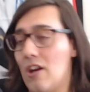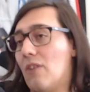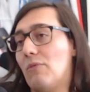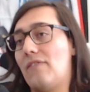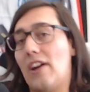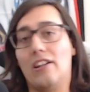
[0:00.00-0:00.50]

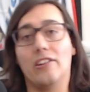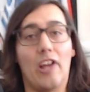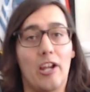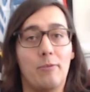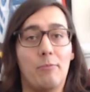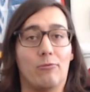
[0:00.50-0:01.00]
We've had a lot
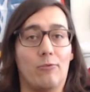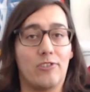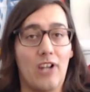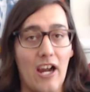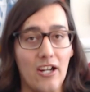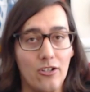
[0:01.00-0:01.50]
of people
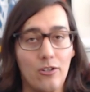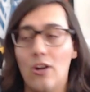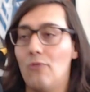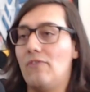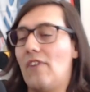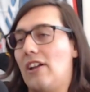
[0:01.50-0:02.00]
retire.
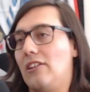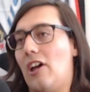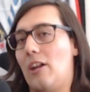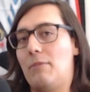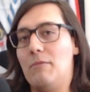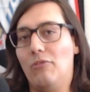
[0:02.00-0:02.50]
We've had a lot
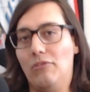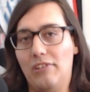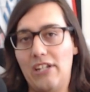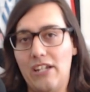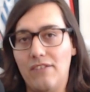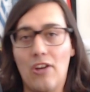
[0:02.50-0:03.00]
of people
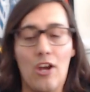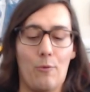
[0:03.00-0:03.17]
leave.